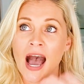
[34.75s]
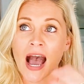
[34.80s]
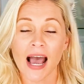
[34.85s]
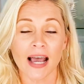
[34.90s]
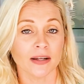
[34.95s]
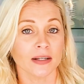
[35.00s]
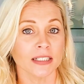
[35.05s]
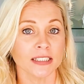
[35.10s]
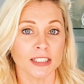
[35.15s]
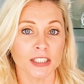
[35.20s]

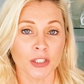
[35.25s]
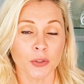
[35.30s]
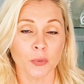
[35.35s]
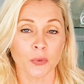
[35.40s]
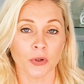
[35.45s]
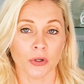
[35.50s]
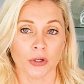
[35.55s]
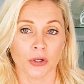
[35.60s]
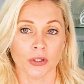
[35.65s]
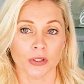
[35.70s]
out into the
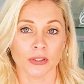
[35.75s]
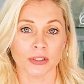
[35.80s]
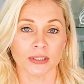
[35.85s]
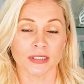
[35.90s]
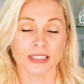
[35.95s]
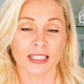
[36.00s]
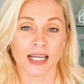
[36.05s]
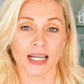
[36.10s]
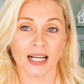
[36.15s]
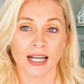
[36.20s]

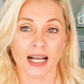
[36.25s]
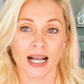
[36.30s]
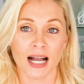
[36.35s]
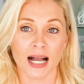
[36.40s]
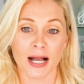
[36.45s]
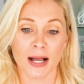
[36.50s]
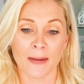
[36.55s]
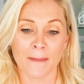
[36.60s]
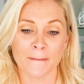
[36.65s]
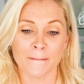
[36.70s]
world
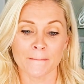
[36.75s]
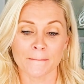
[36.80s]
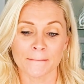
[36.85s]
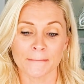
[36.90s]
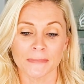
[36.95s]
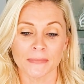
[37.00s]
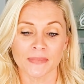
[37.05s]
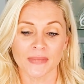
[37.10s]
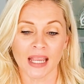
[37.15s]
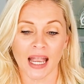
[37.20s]

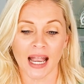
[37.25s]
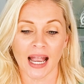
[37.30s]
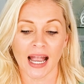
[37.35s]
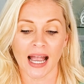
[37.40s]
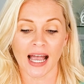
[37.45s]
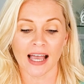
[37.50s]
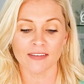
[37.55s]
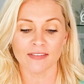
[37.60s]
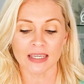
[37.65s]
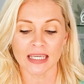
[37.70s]

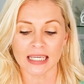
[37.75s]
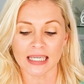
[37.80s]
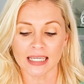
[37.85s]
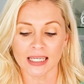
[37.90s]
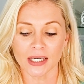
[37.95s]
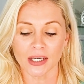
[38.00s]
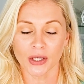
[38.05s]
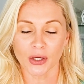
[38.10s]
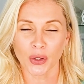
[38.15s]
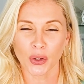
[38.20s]

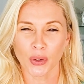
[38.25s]
having